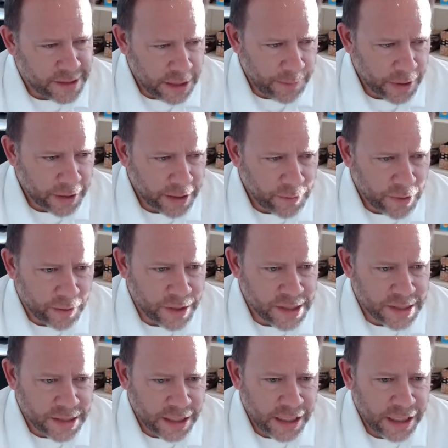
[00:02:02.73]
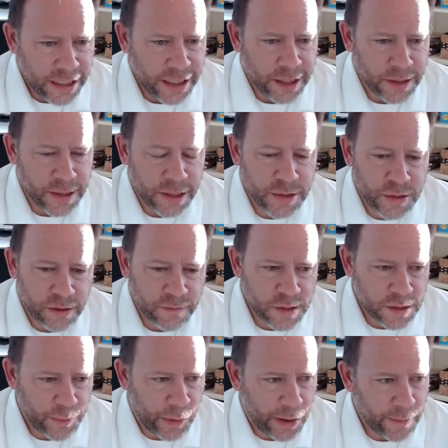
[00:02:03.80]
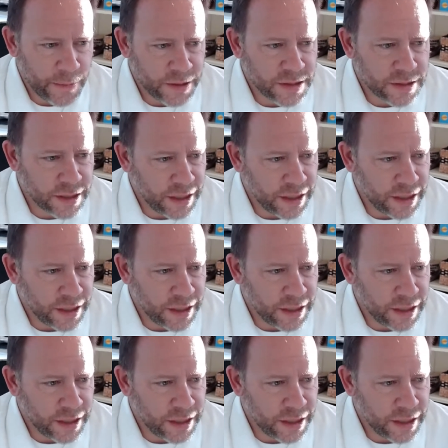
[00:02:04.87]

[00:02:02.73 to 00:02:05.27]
typically what we see in service departments